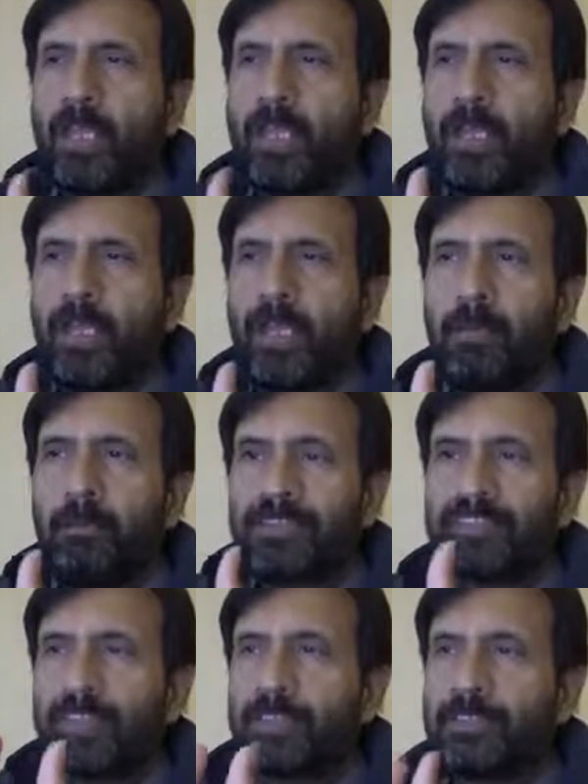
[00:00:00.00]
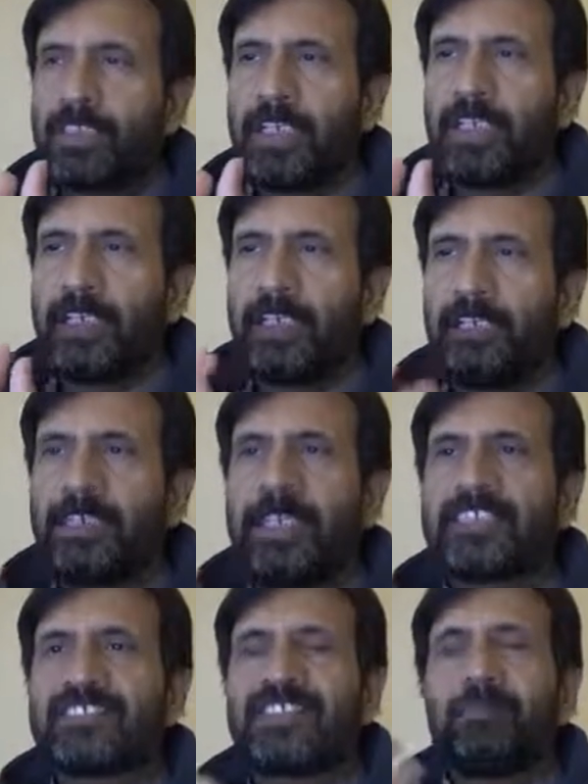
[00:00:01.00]
uh, muscles, and uh,
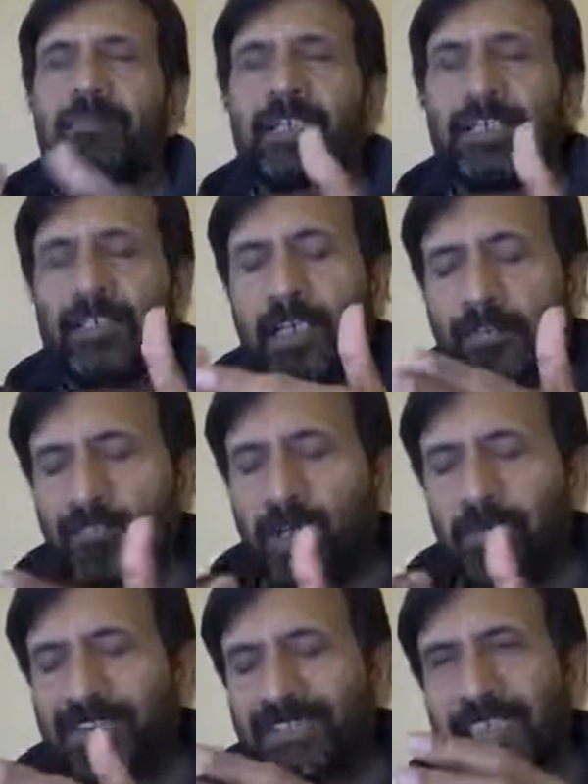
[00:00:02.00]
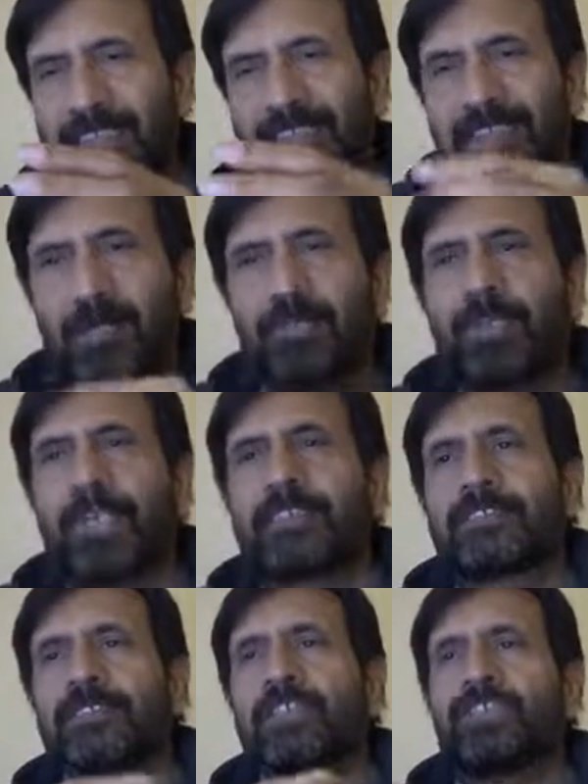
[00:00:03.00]
that and diaphragm is that
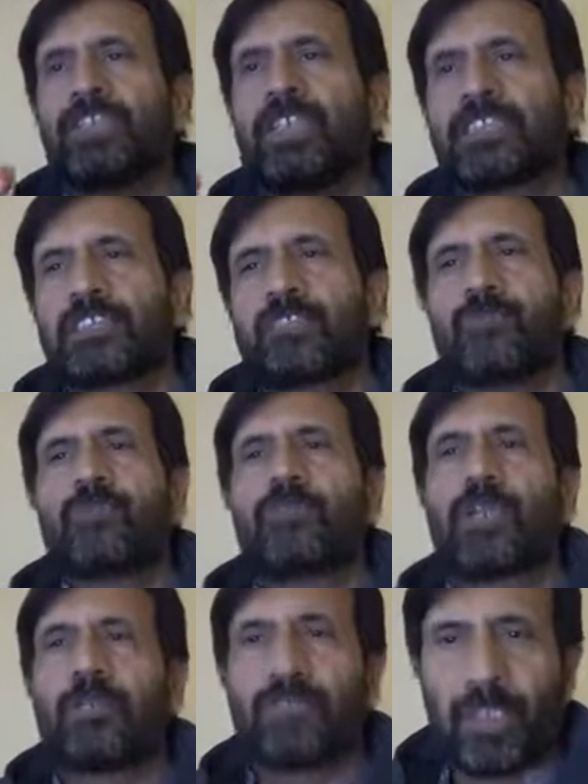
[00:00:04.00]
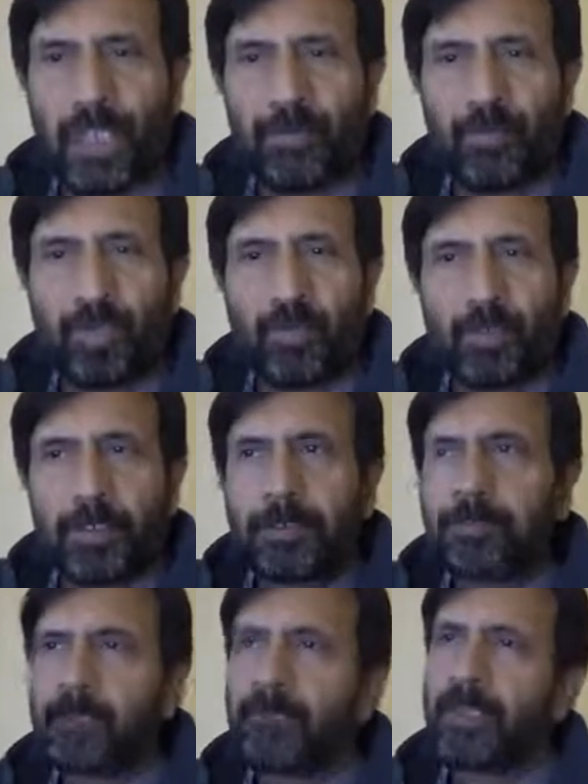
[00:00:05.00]
separates the chest from the abdomen,
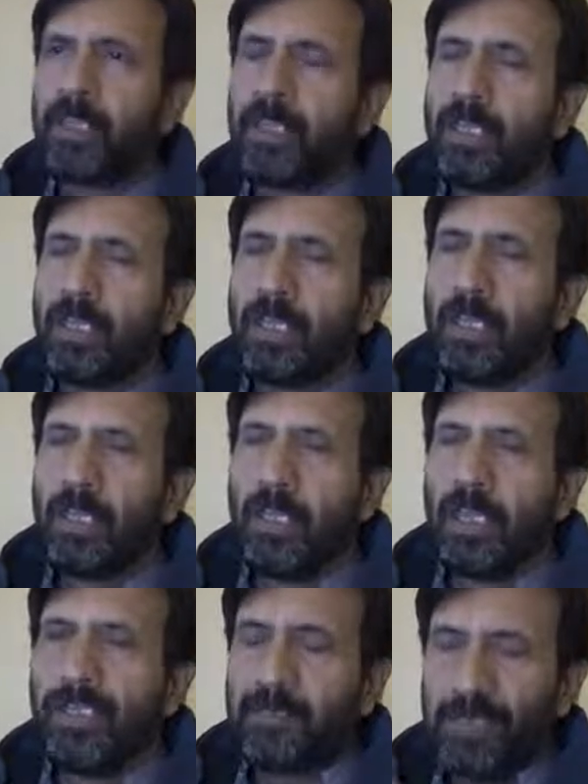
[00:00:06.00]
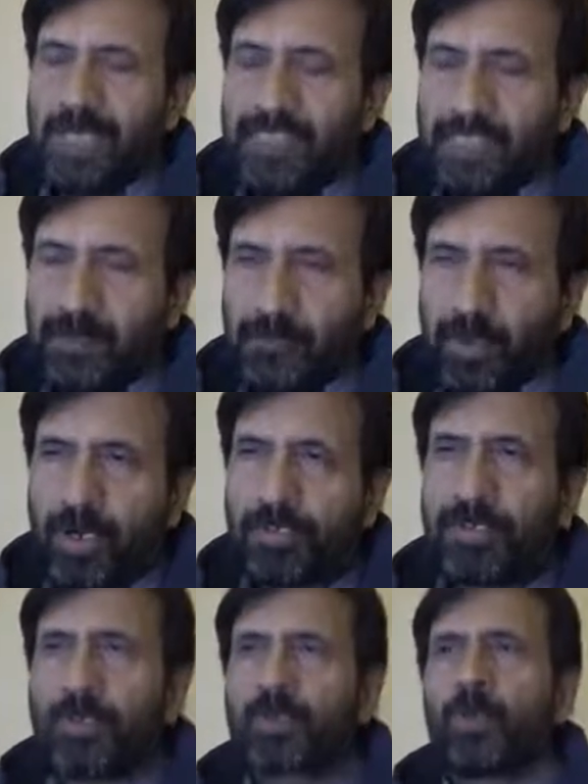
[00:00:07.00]
and it plays an
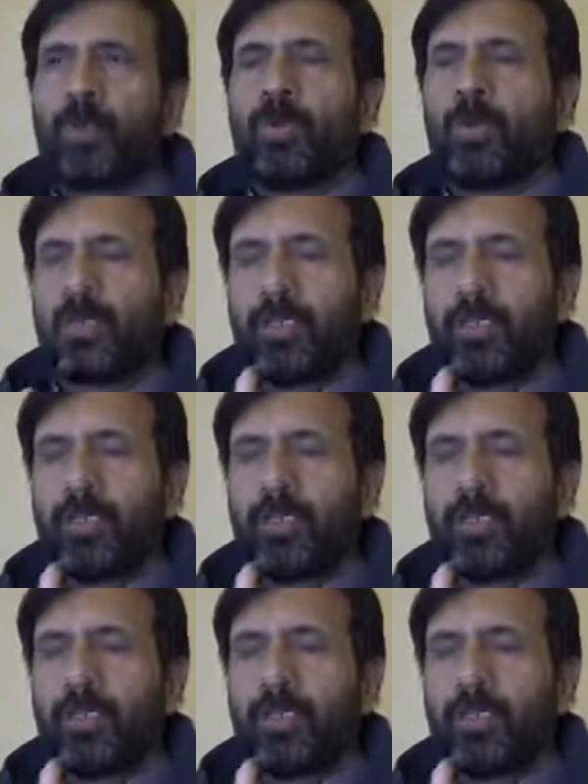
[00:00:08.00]
important role